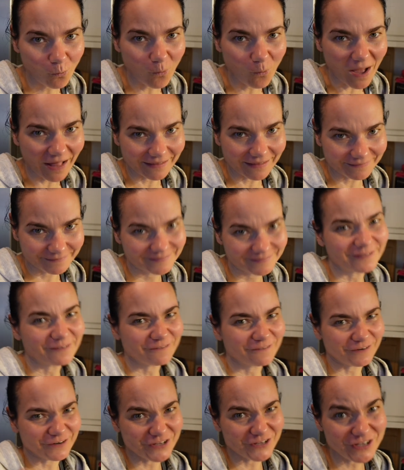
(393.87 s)
Well,
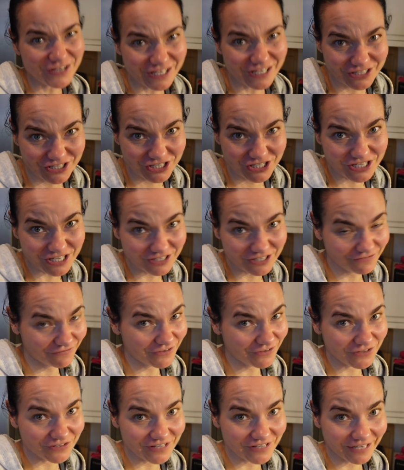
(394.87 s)
for you it's just a
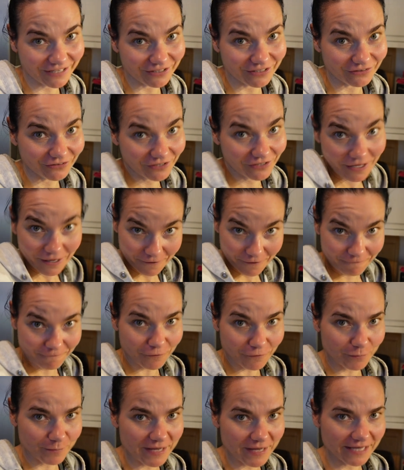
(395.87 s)
few seconds.
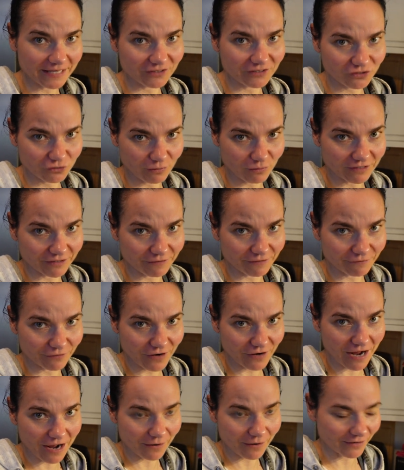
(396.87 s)
For me it's
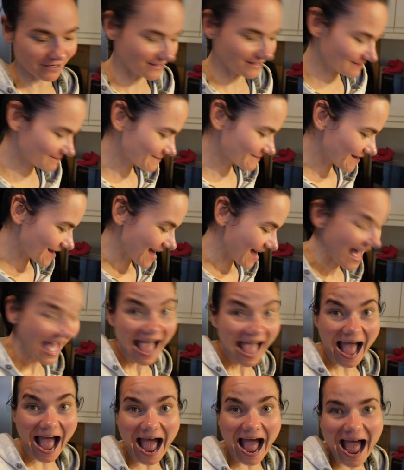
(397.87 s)
24 hours.
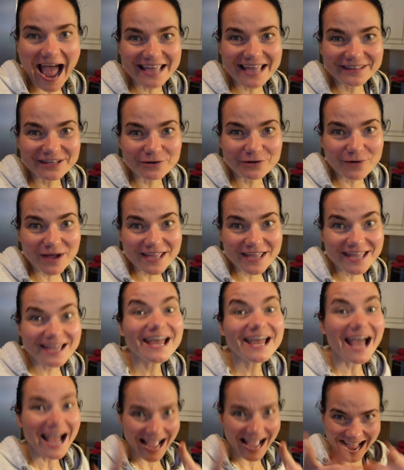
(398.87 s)
Either way,
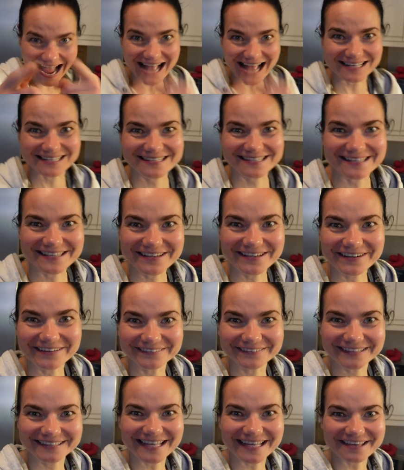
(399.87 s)
I'll see you
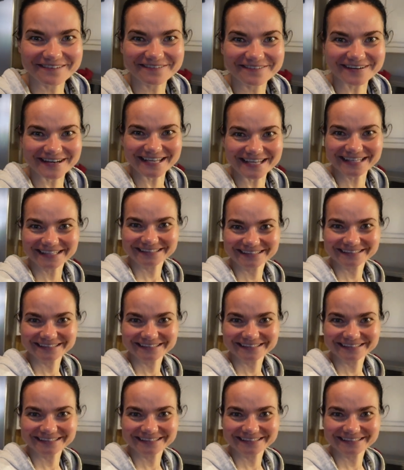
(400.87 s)
on the day three.